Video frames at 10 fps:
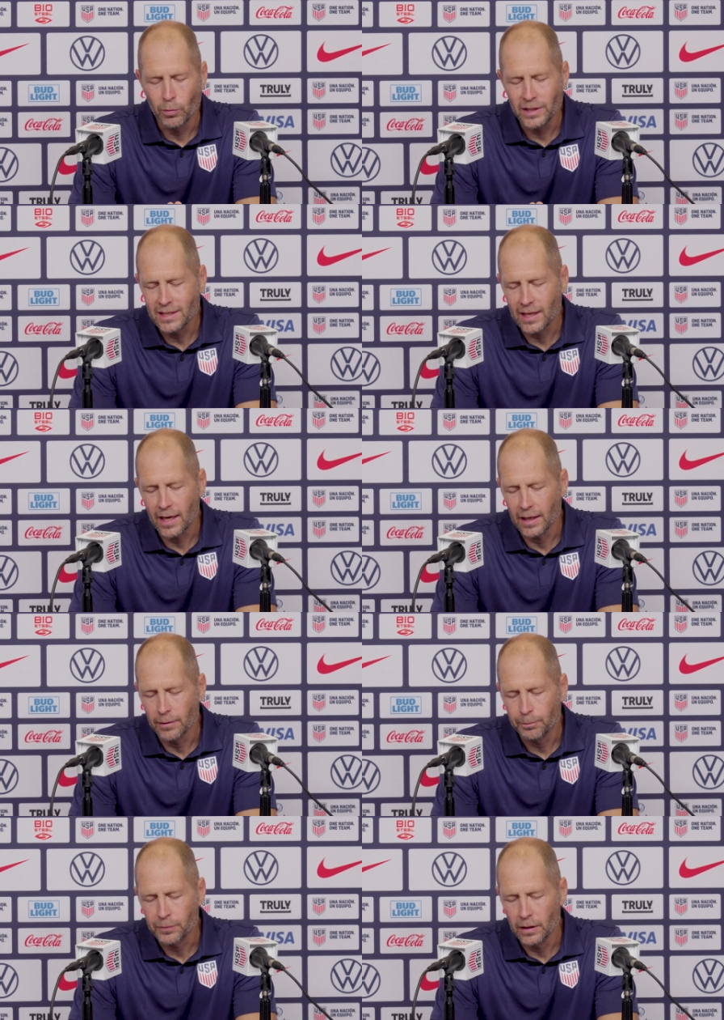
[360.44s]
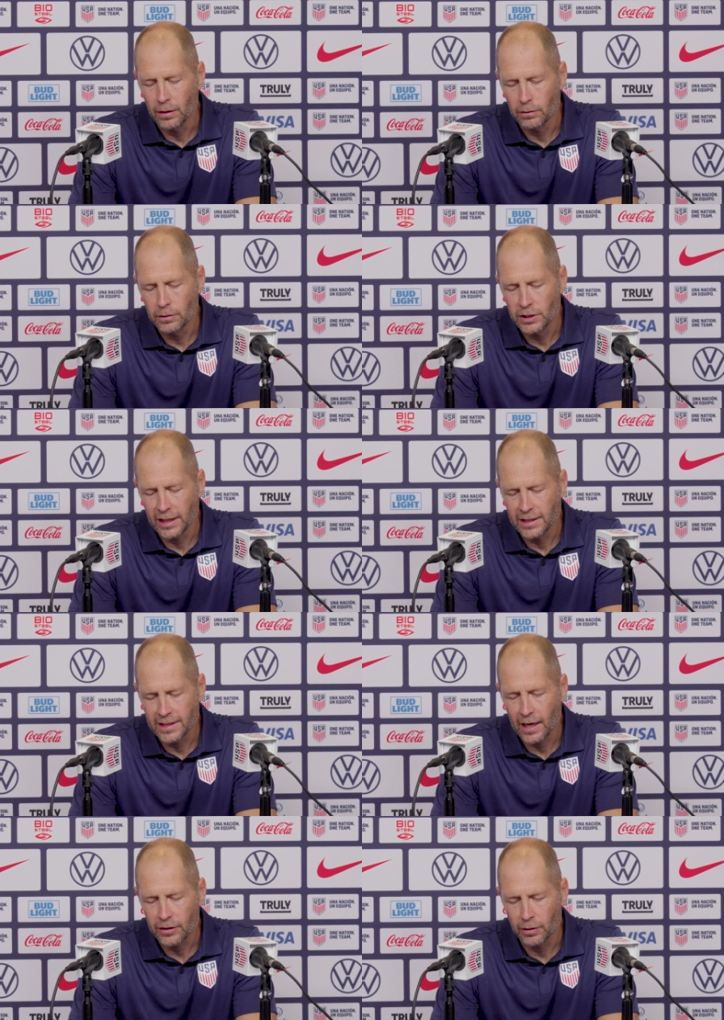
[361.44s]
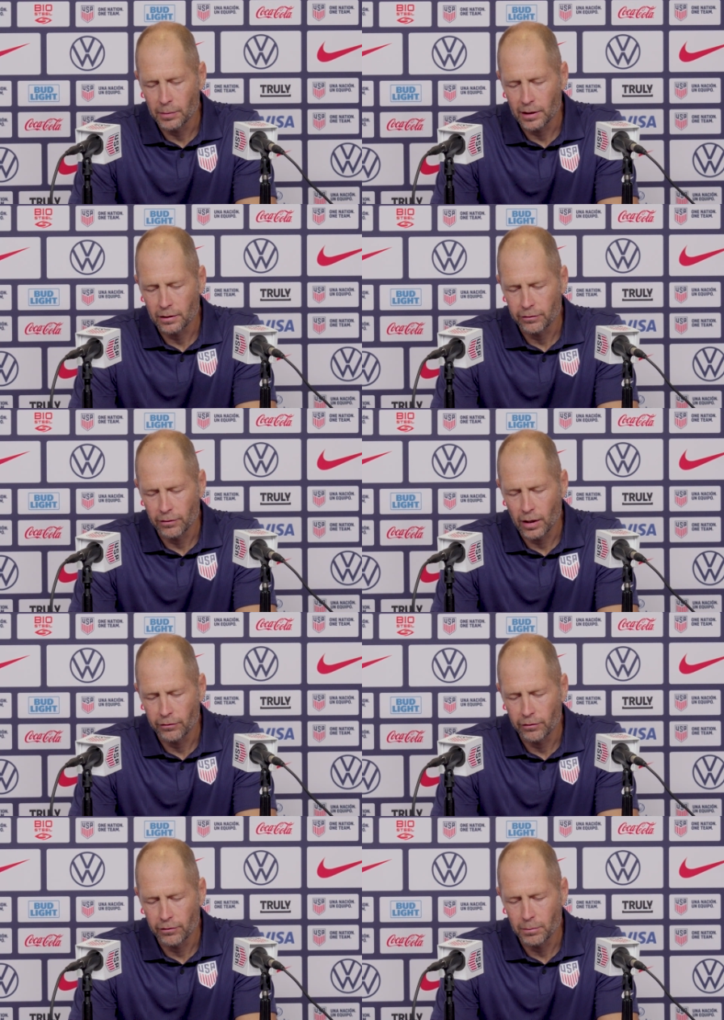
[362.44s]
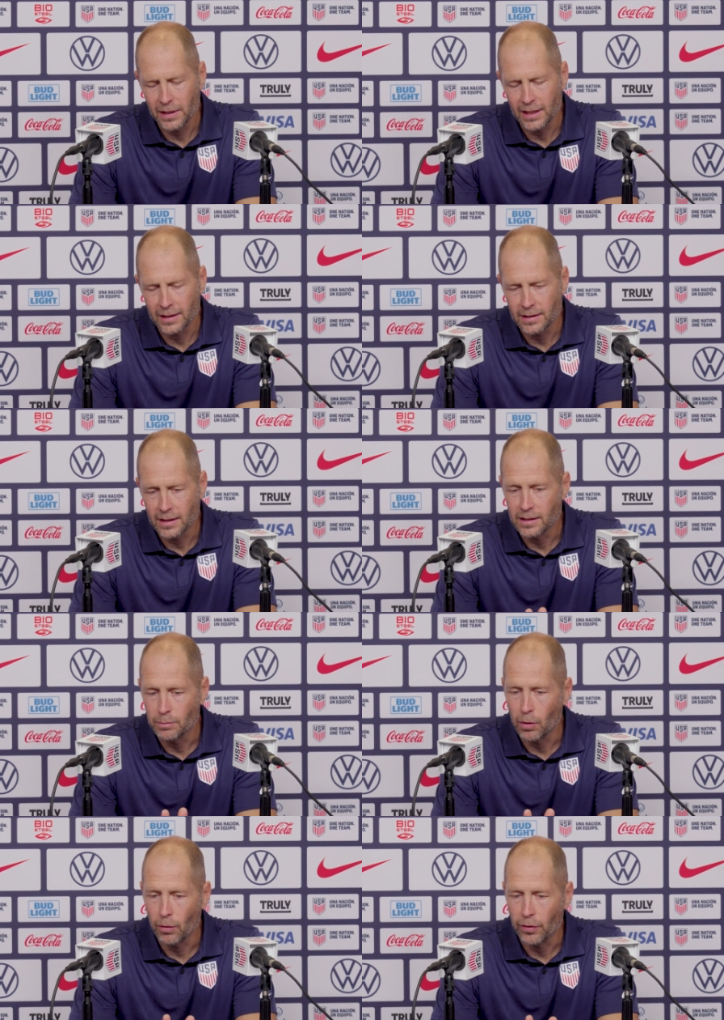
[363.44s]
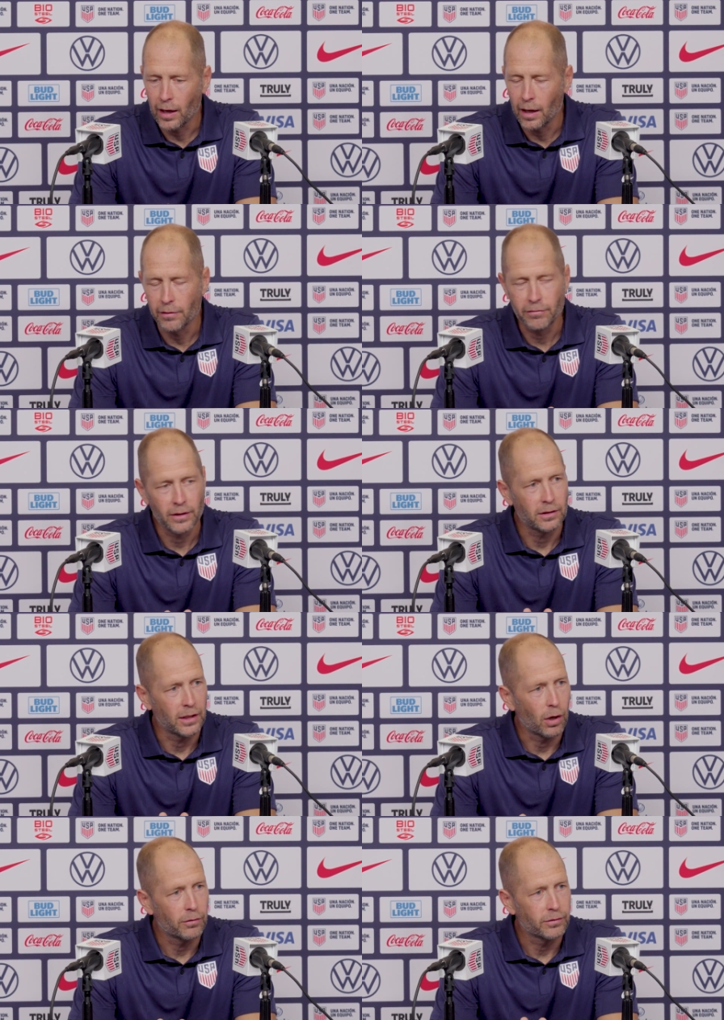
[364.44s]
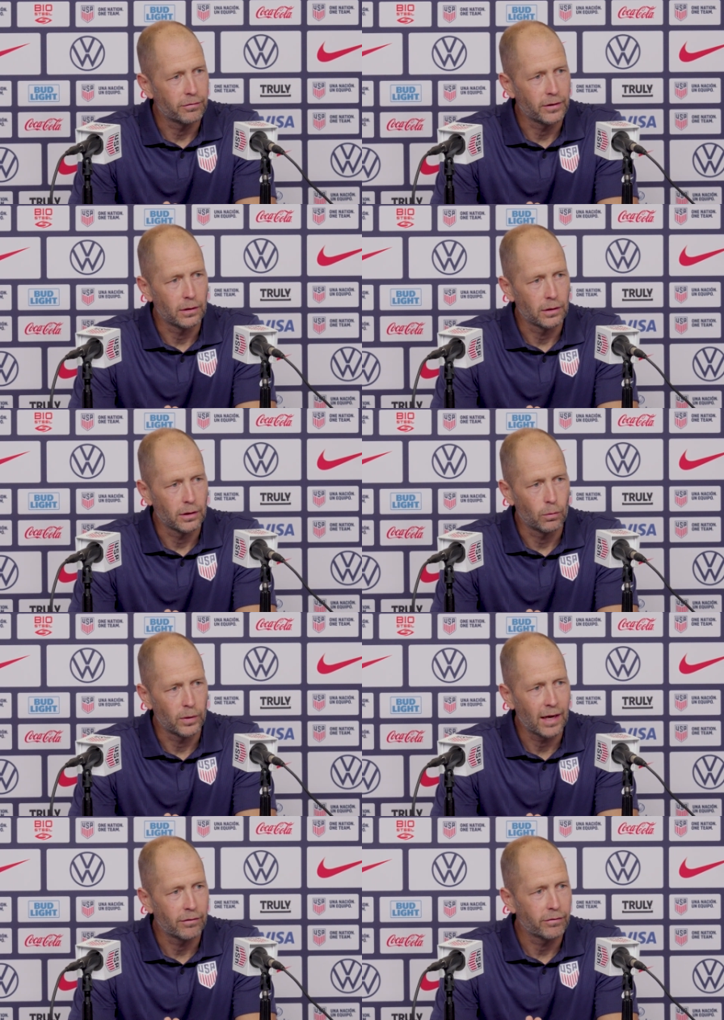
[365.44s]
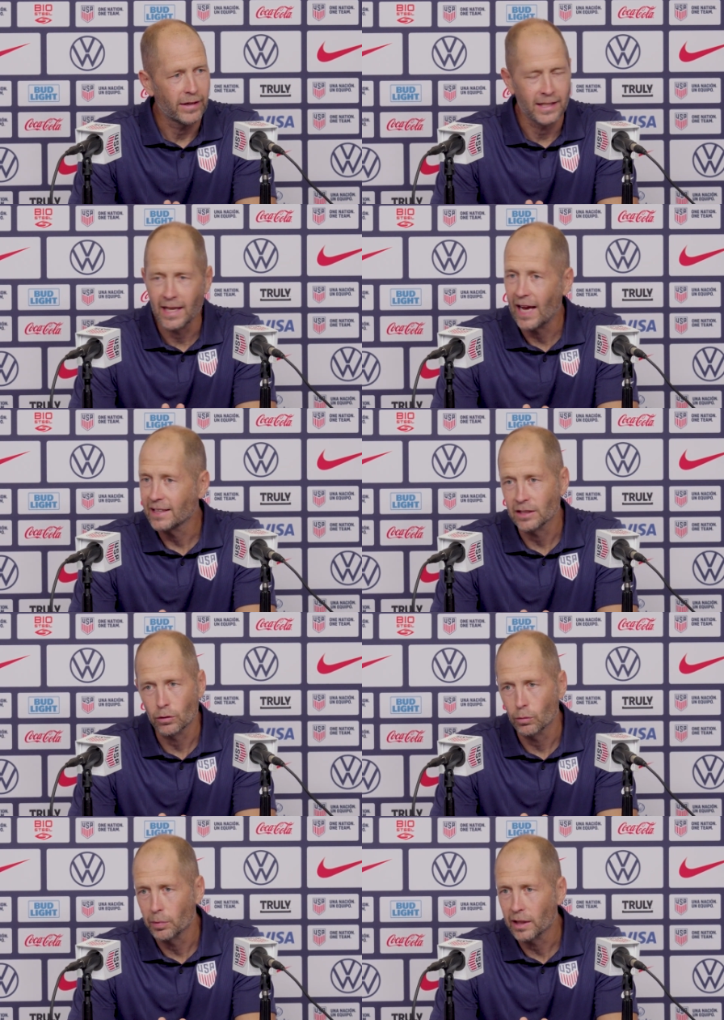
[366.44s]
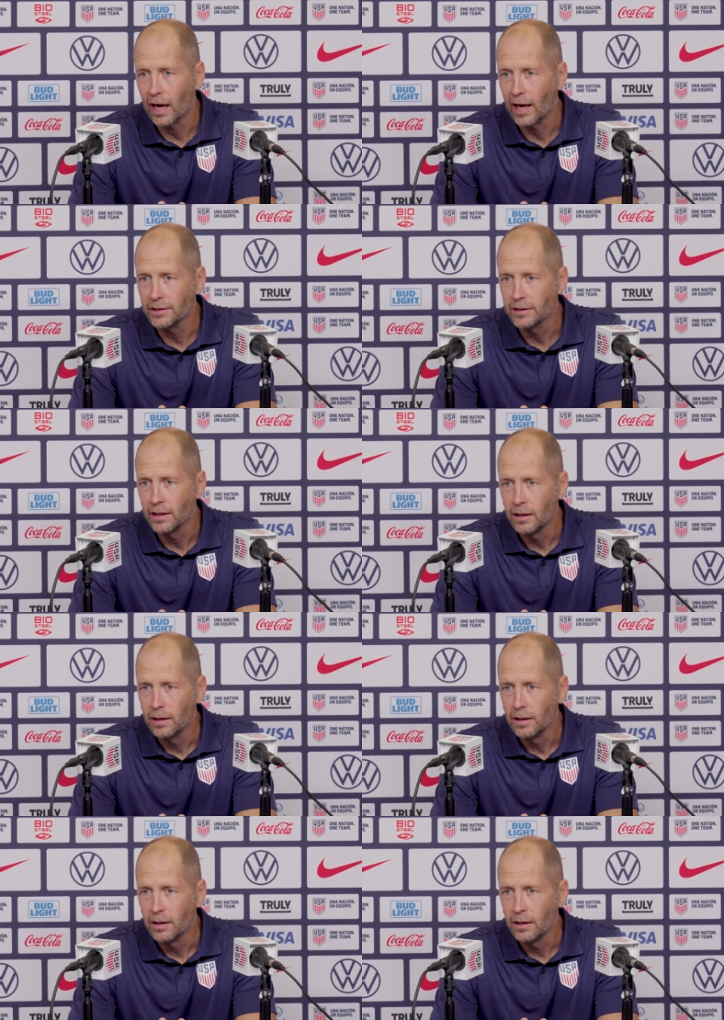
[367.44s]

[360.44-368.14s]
when we say you know change soccer in america forever for me it, it's both on the field and off the field you know we have a fantastic group of guys